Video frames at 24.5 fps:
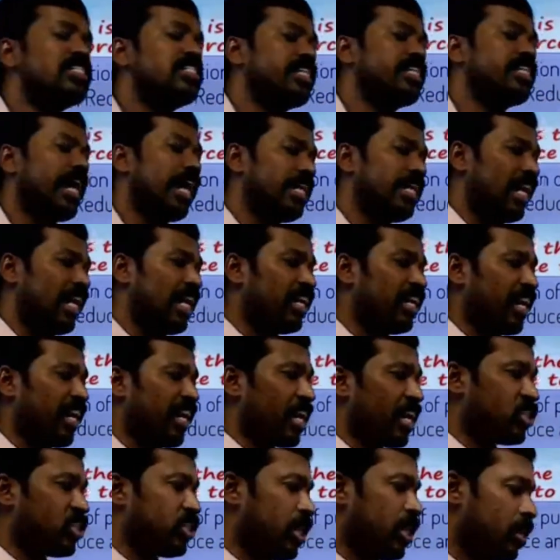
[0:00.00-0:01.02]
skeletal
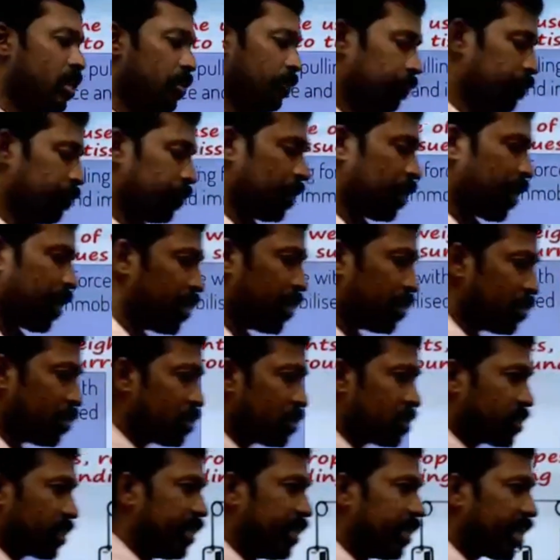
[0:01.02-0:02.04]
traction. Right.
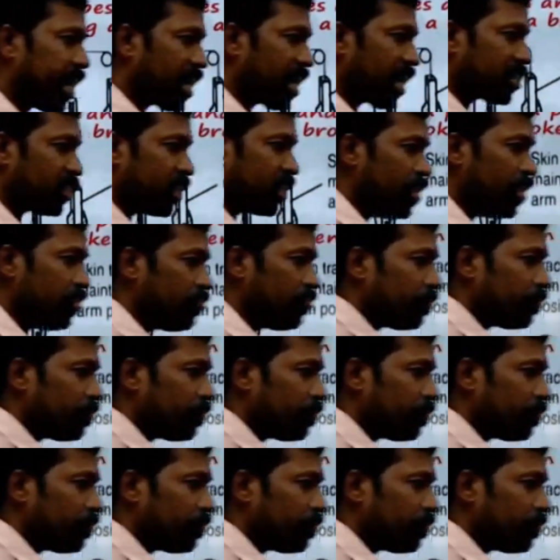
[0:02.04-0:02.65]
Skin traction and